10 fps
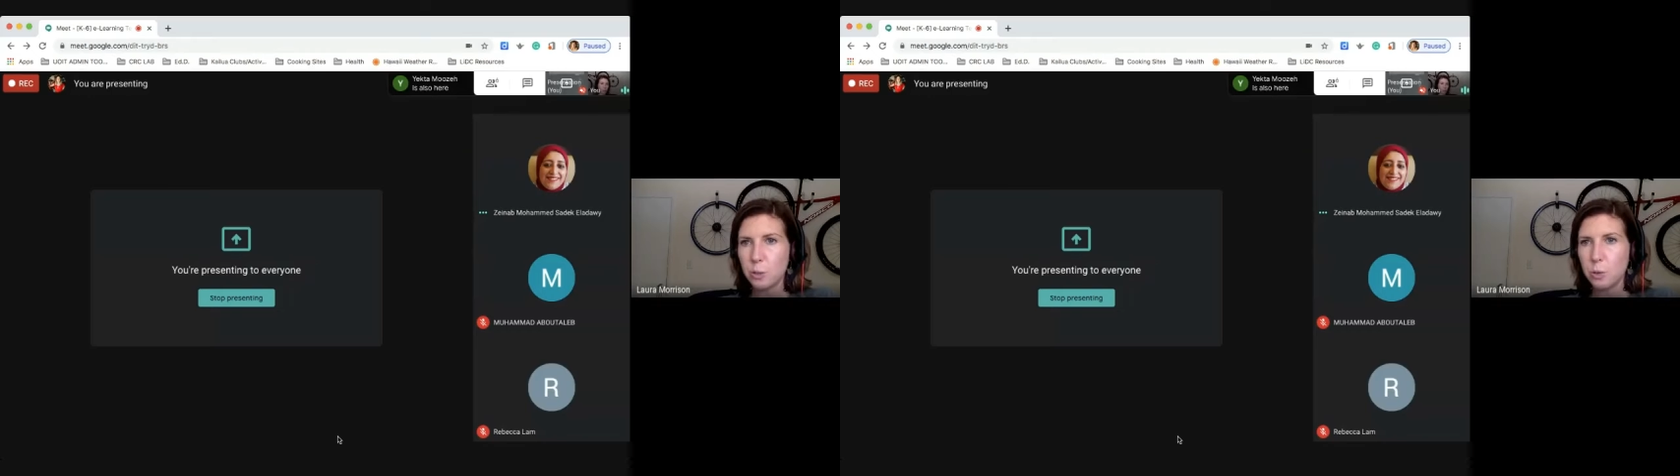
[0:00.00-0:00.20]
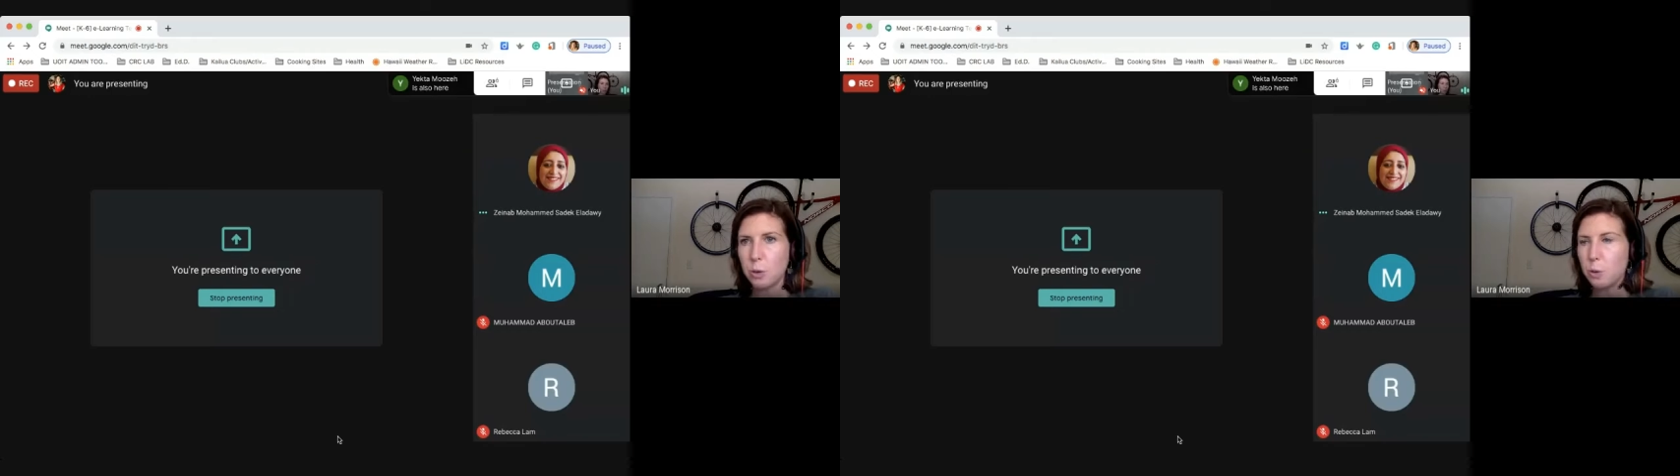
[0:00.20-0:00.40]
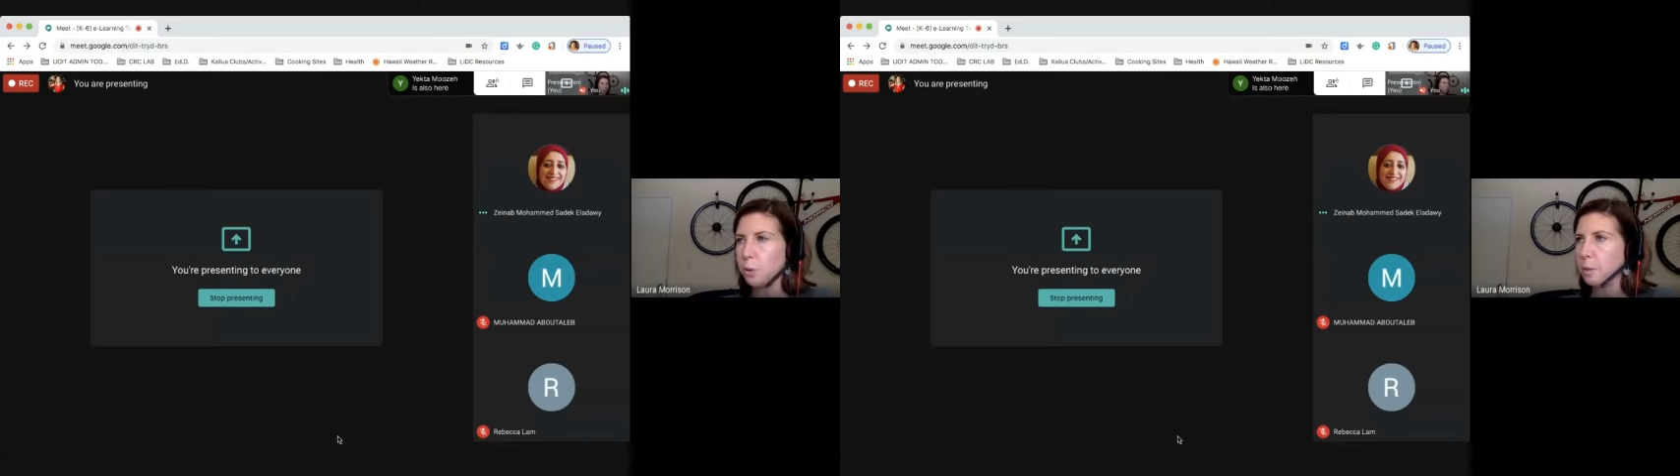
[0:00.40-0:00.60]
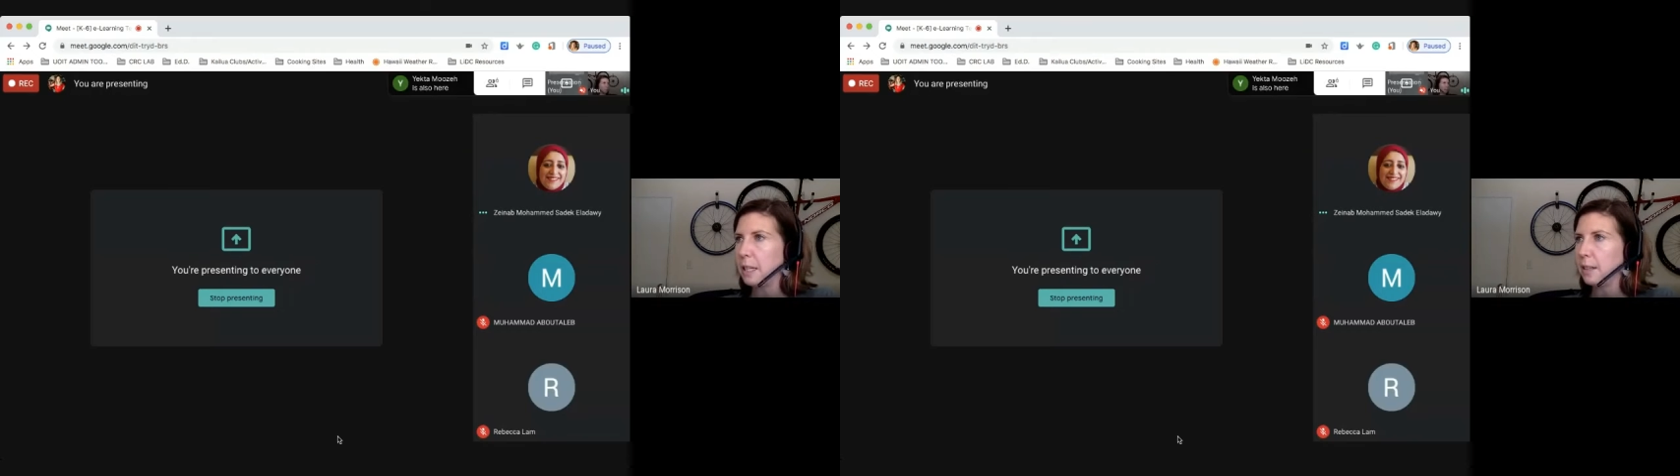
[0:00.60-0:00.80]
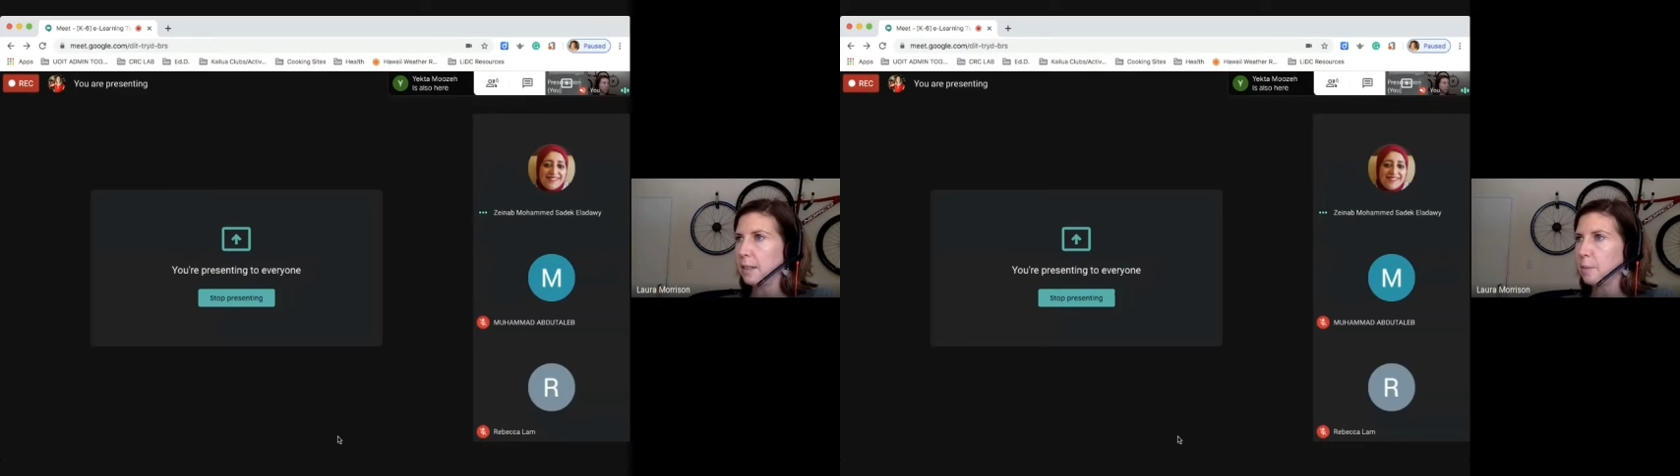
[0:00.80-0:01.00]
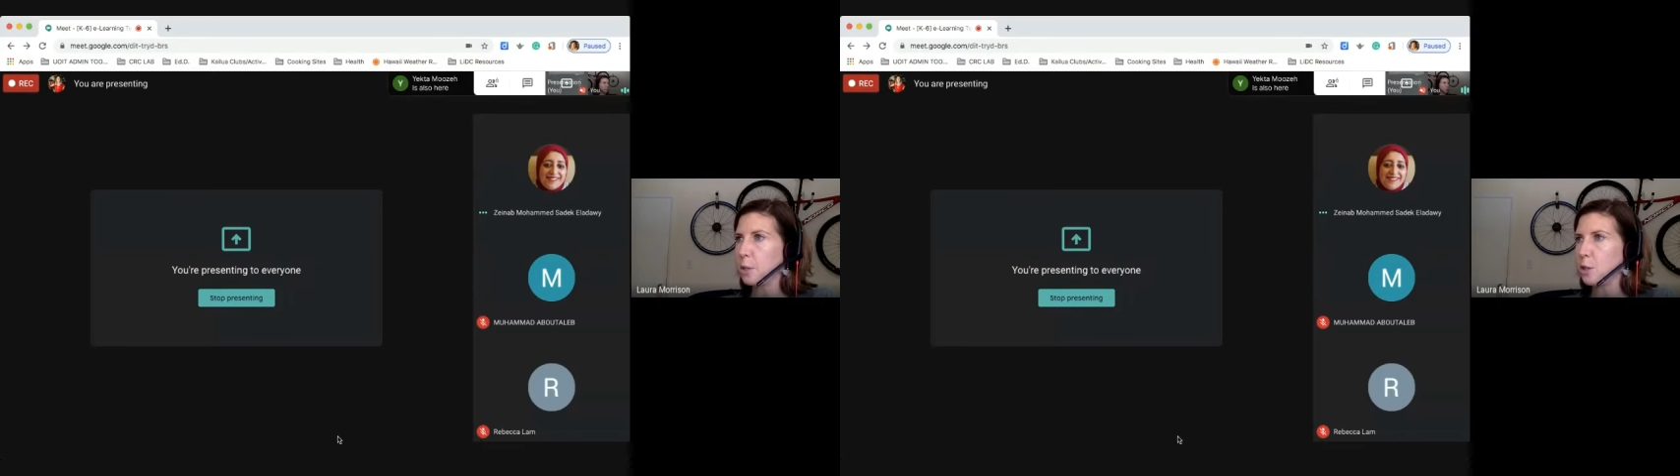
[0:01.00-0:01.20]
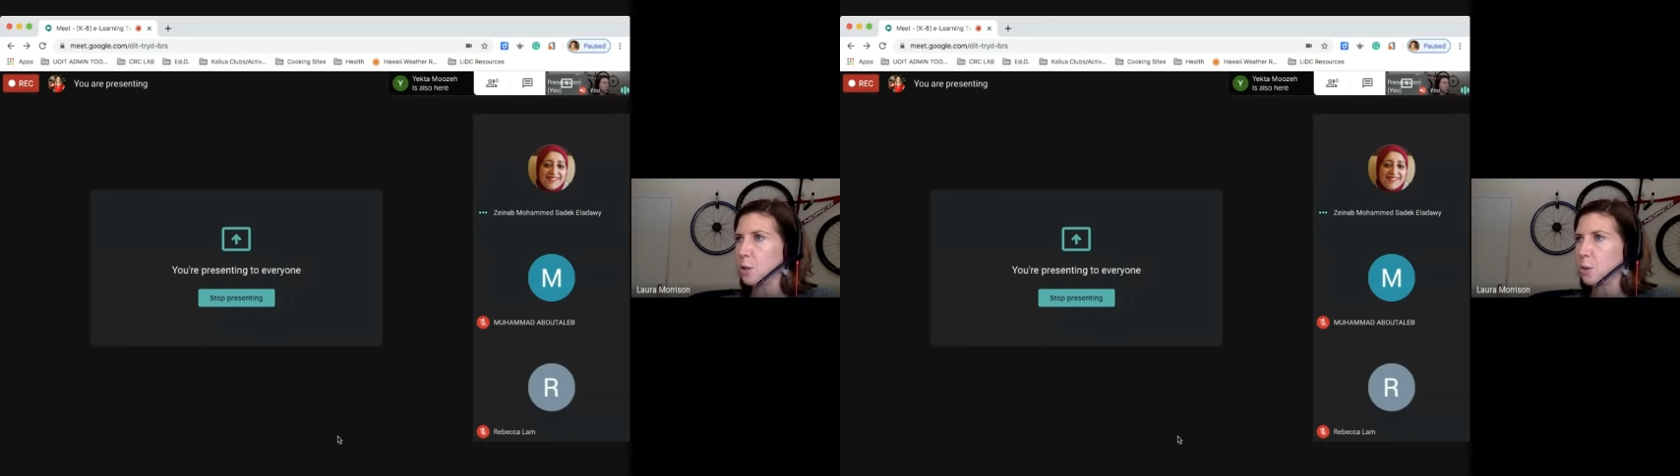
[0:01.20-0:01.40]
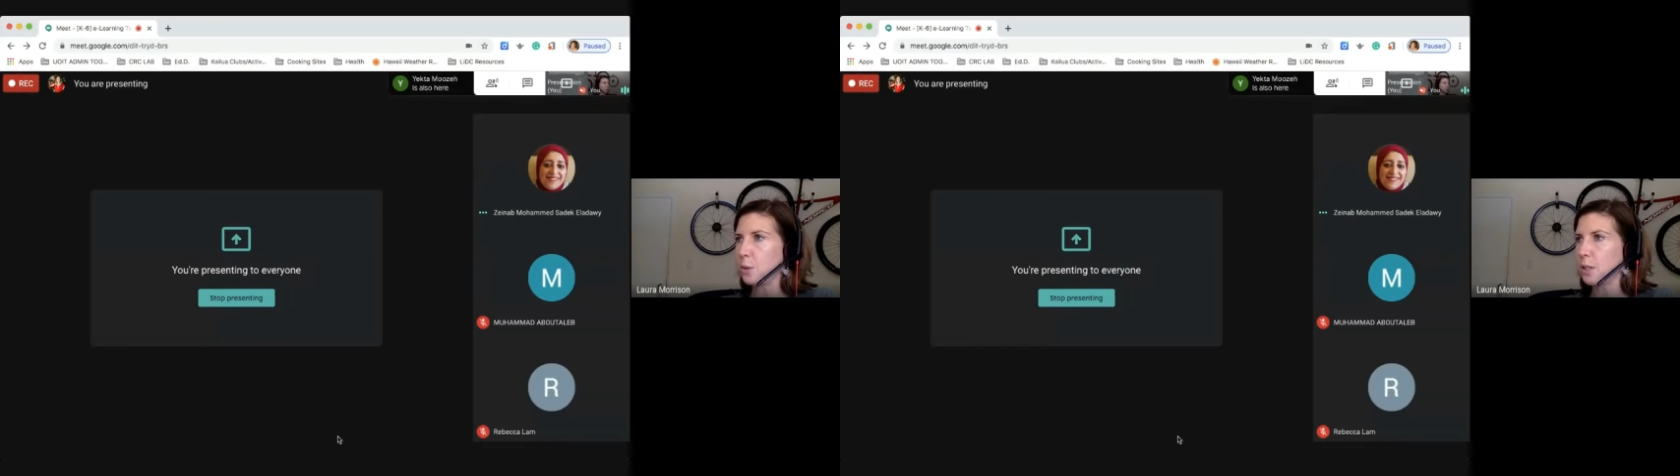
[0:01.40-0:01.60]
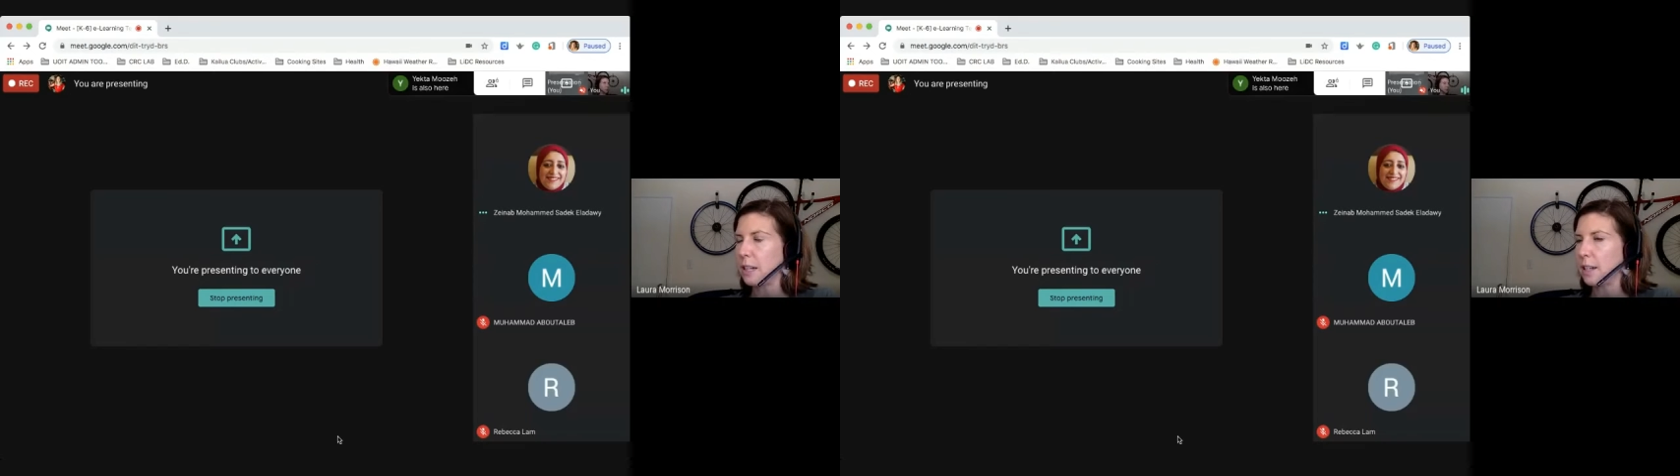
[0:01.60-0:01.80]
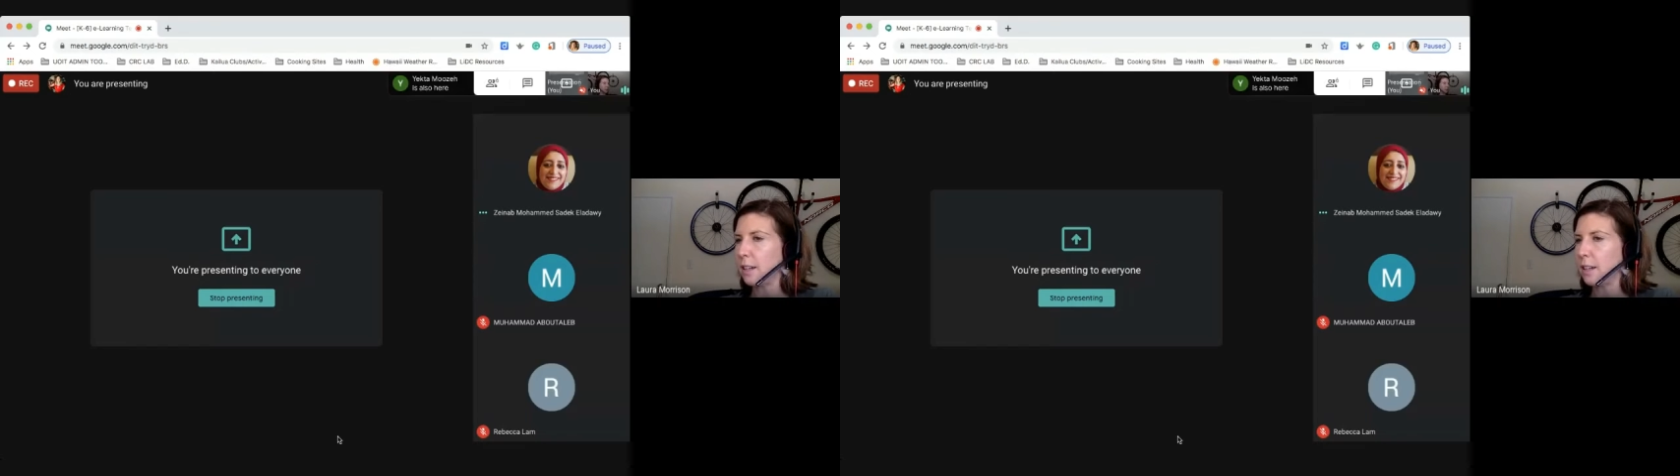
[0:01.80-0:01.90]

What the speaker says: with Google Meet, but just